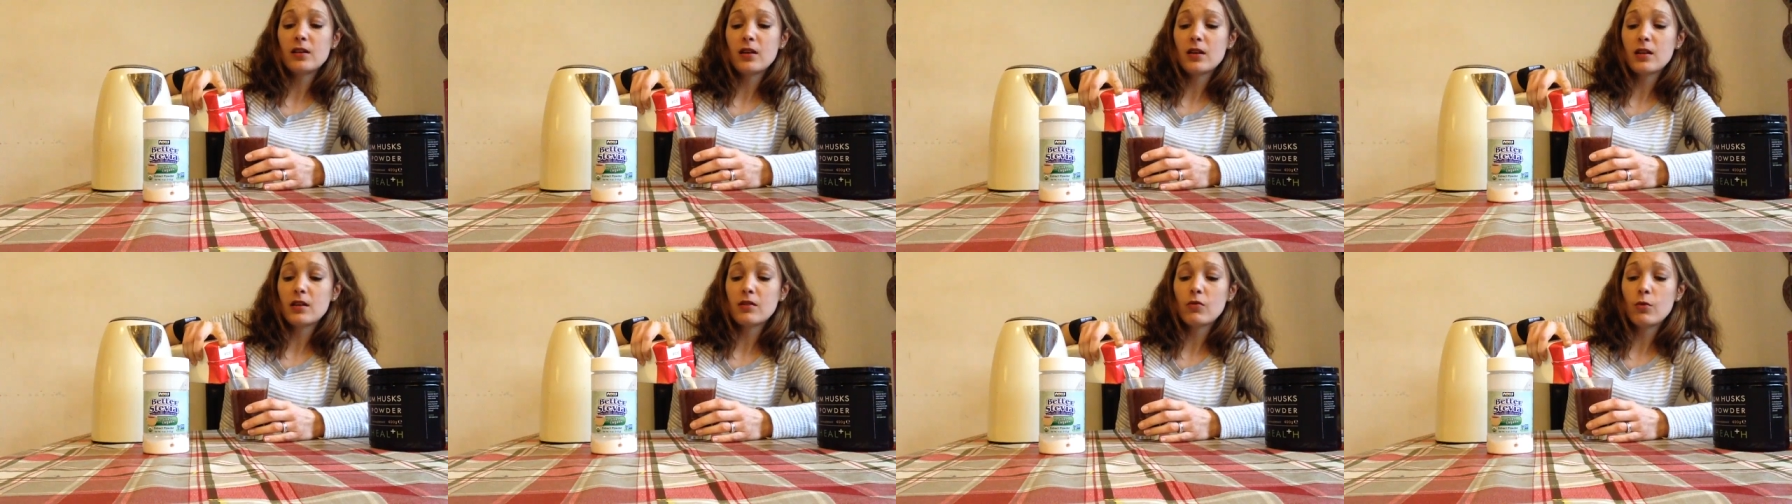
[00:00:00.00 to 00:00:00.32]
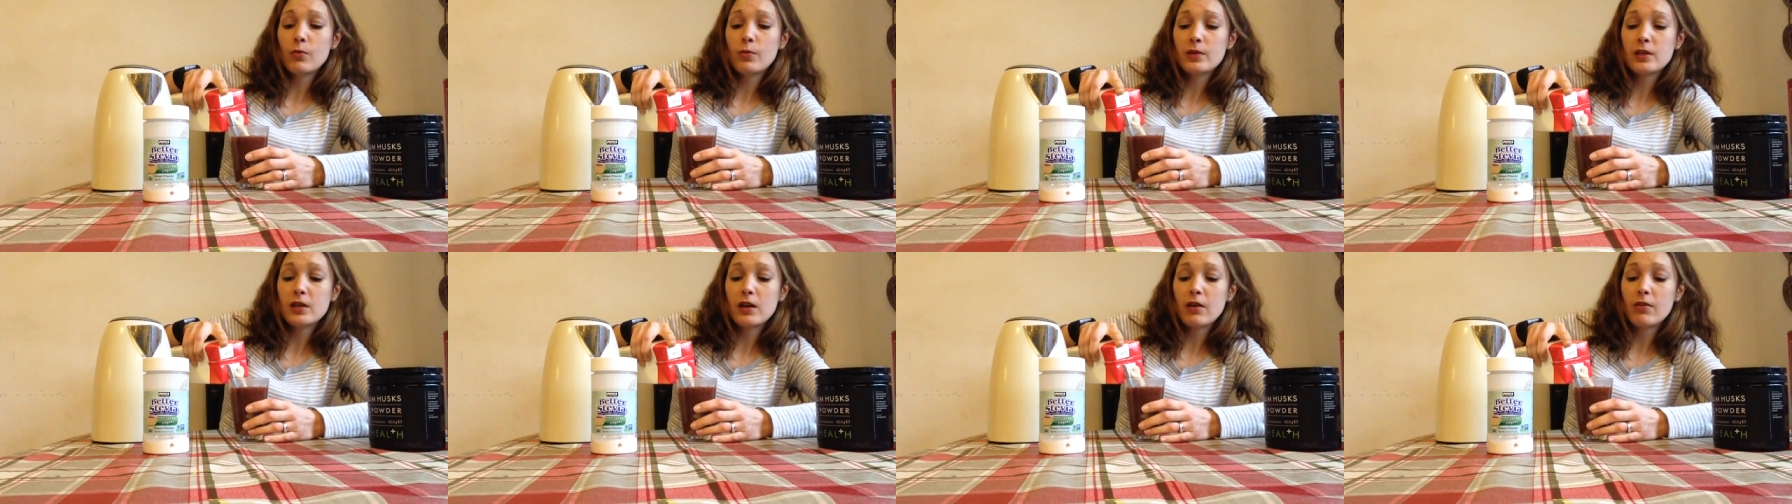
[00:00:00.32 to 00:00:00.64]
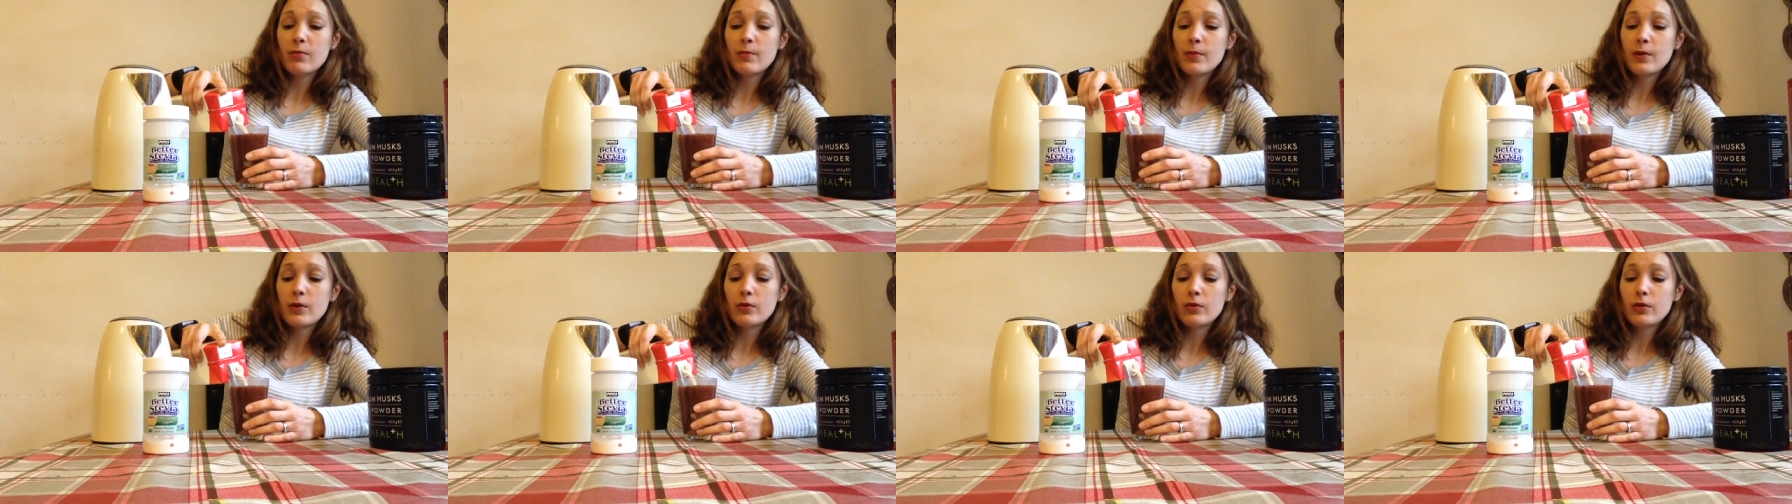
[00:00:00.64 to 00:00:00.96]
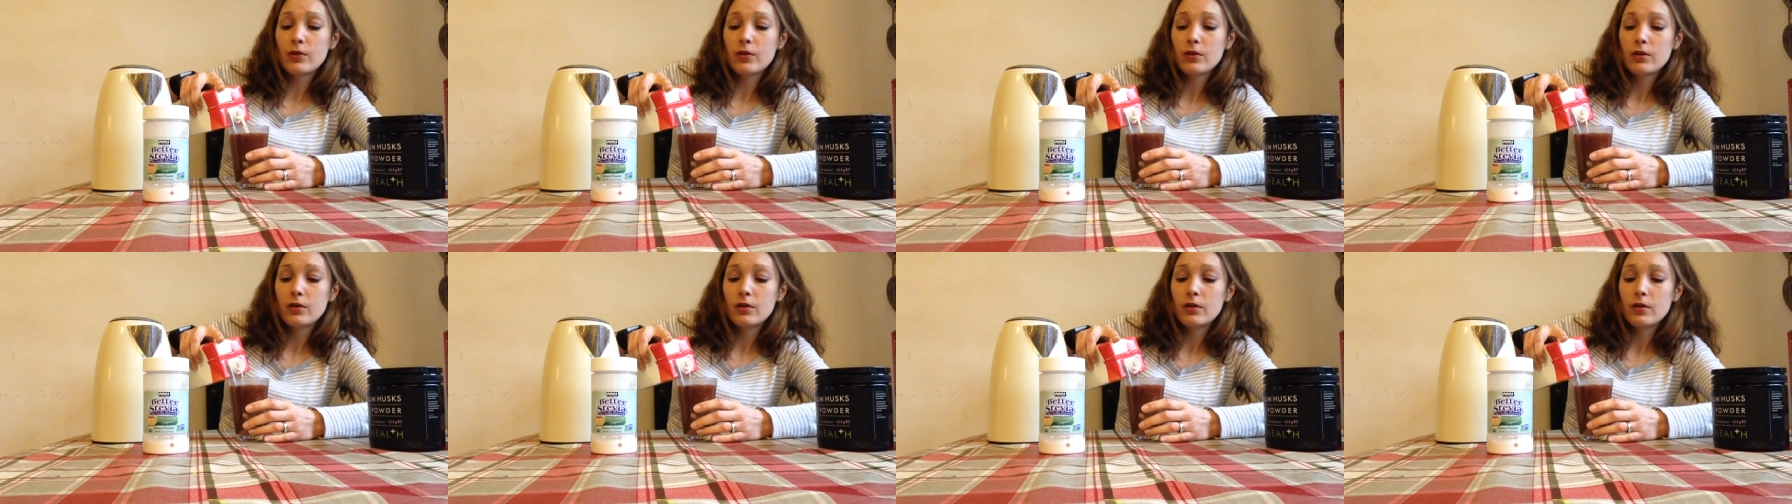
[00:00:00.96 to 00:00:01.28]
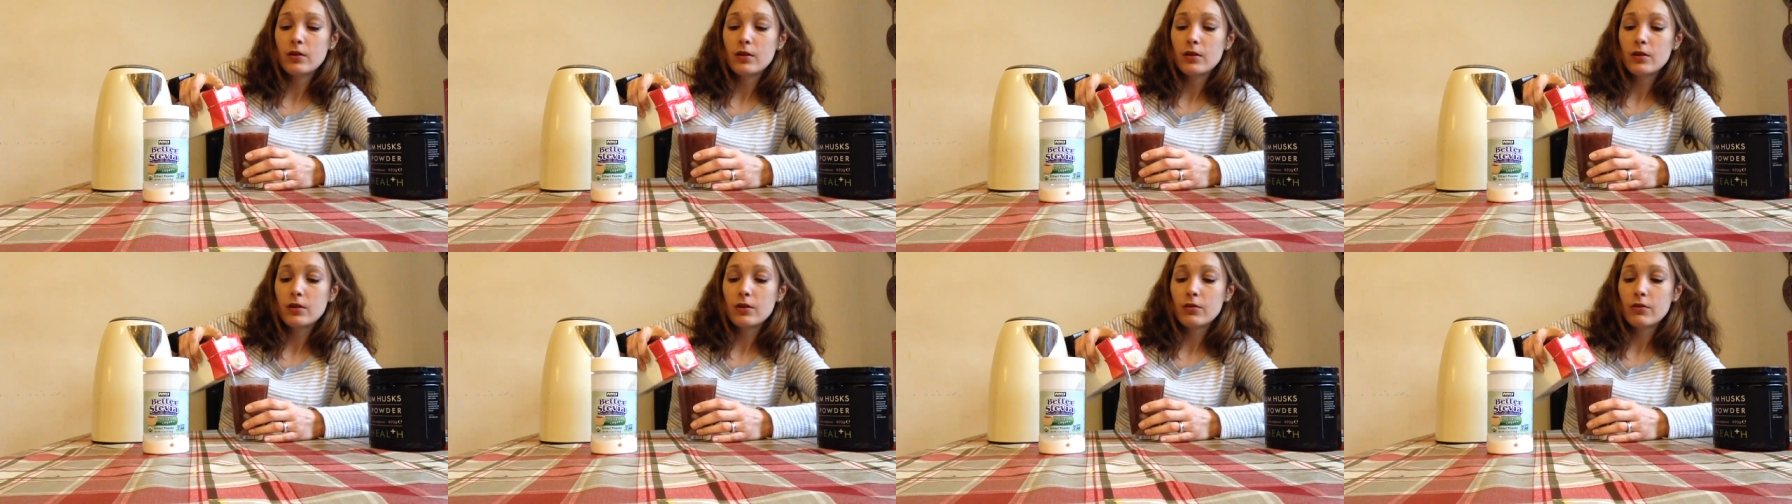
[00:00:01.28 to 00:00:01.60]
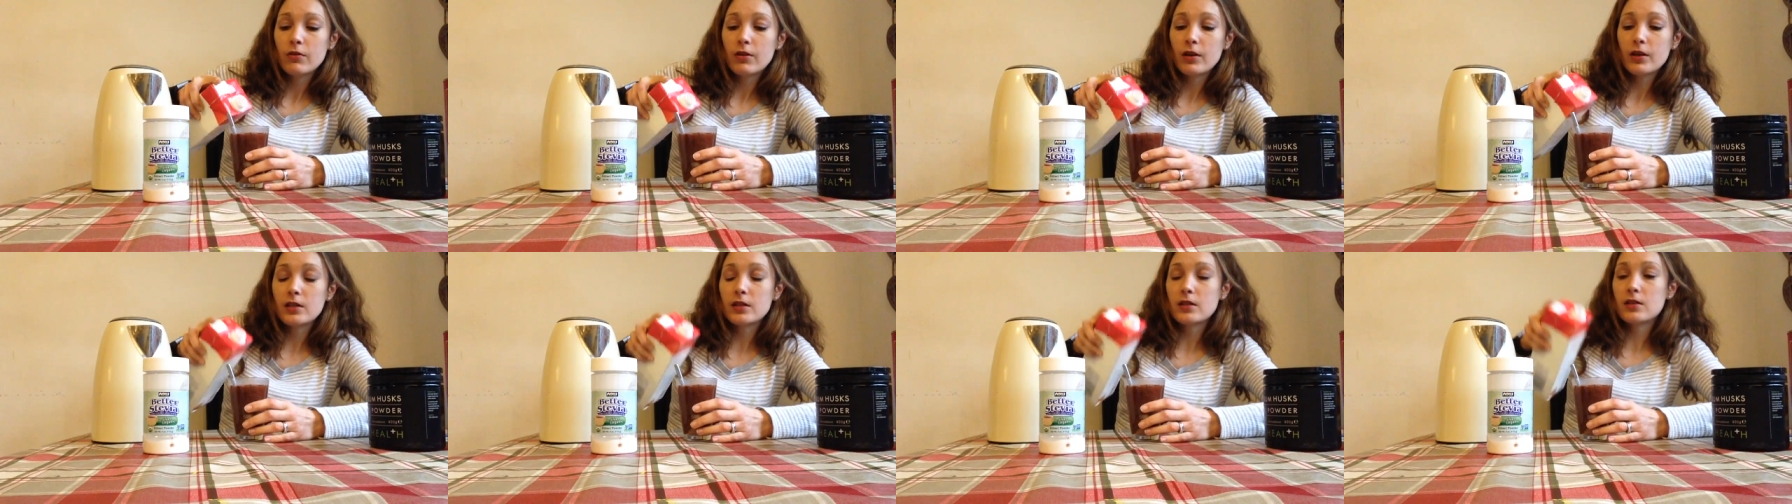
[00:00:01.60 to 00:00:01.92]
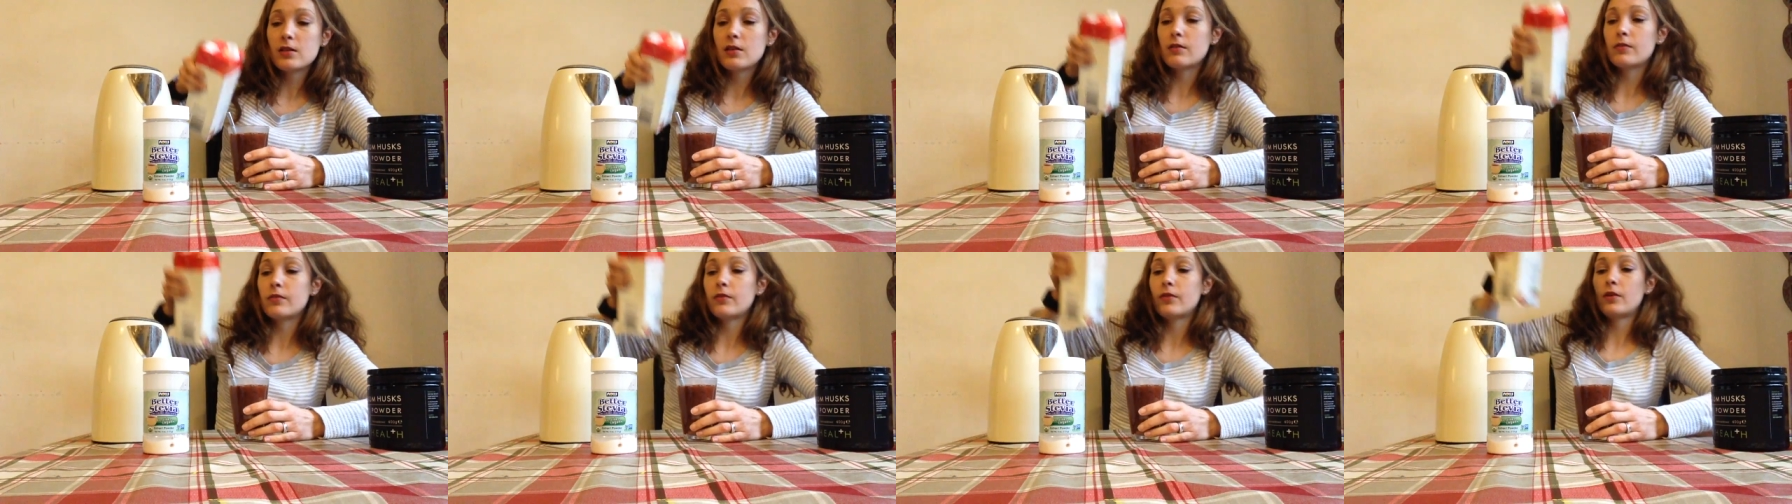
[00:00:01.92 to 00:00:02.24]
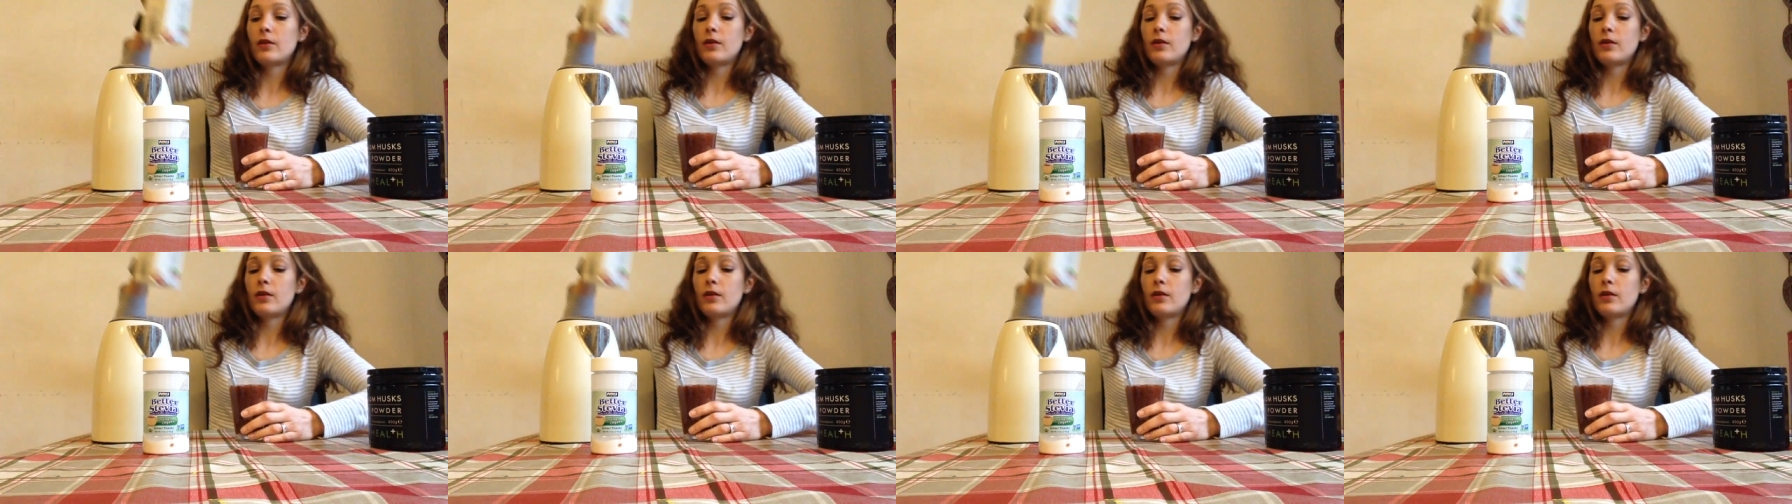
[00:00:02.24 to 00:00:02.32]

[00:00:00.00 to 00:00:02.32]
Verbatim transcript: Nothing wrong with dairy milk. Great stuff.